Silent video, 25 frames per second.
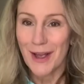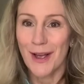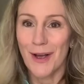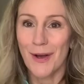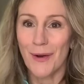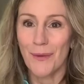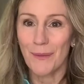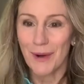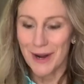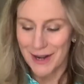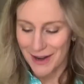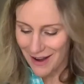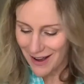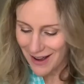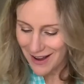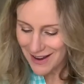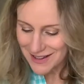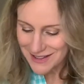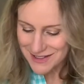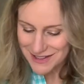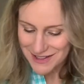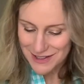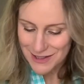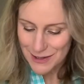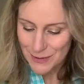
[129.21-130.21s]
What I
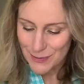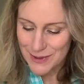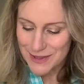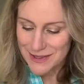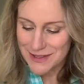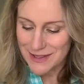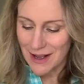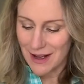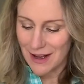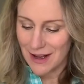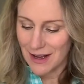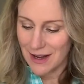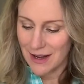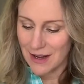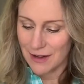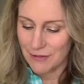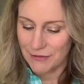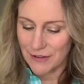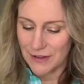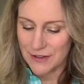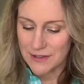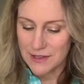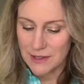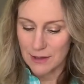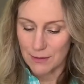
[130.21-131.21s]
did was I
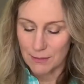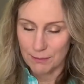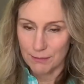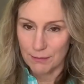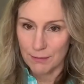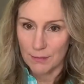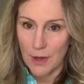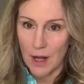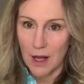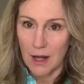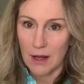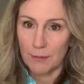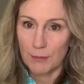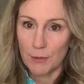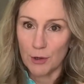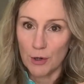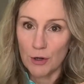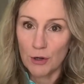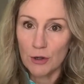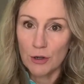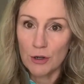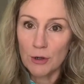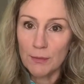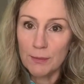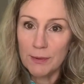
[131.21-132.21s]
found some
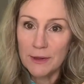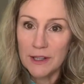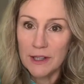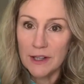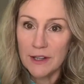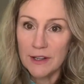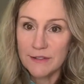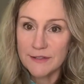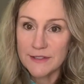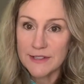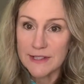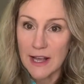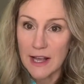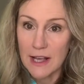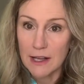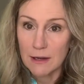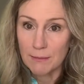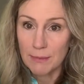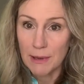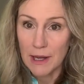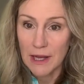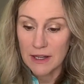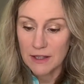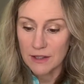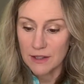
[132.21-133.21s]
herb leaves and
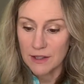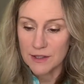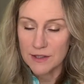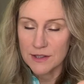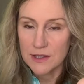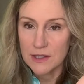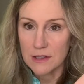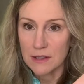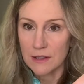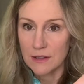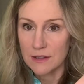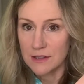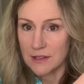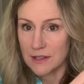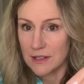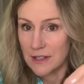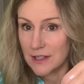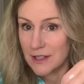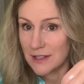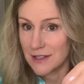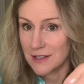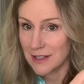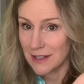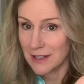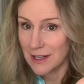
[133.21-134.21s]
petals to
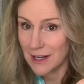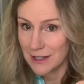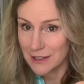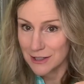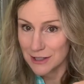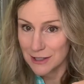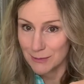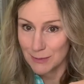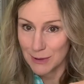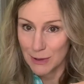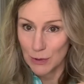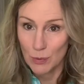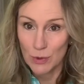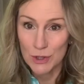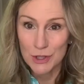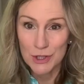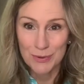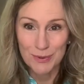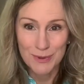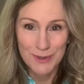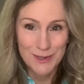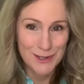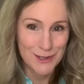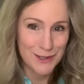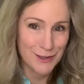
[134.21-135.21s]
indicate to me which
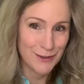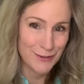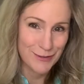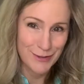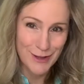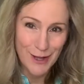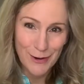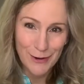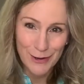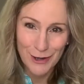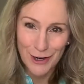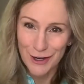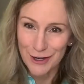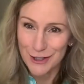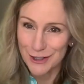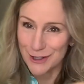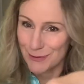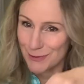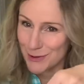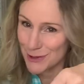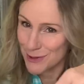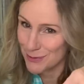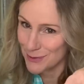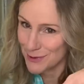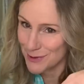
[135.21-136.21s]
was the flower garden and
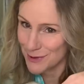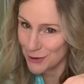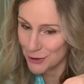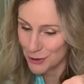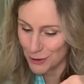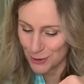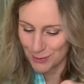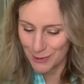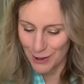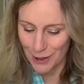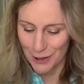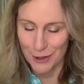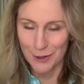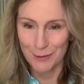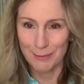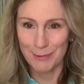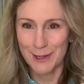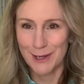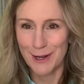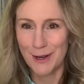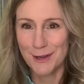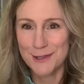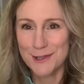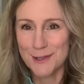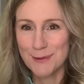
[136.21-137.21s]
which was the herb garden, but it
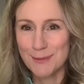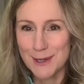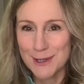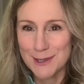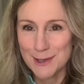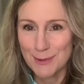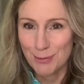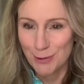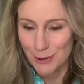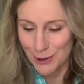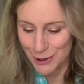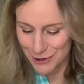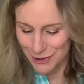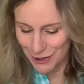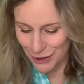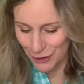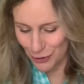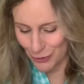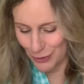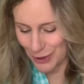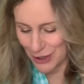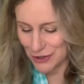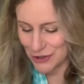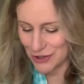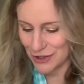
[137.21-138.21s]
also makes a pretty
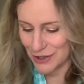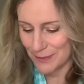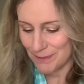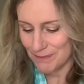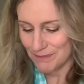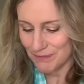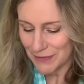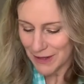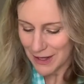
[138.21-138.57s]
decoration.